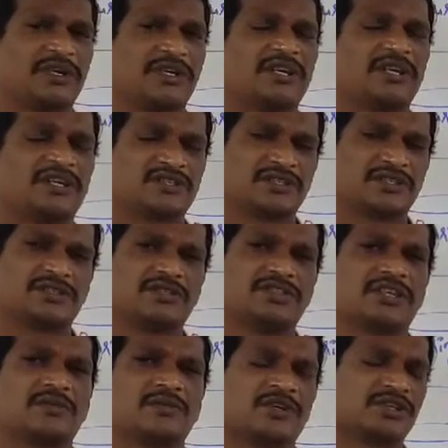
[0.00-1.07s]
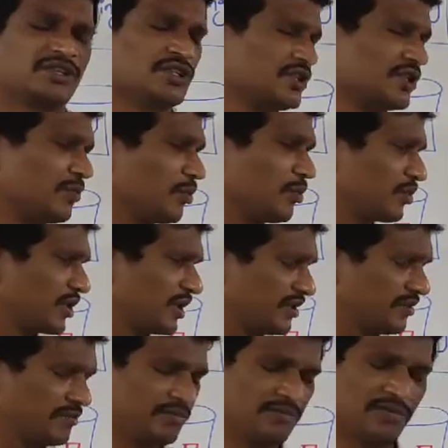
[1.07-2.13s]
Peanuts germination is
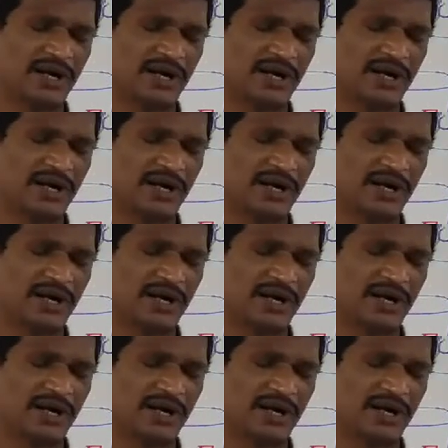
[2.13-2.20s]
supported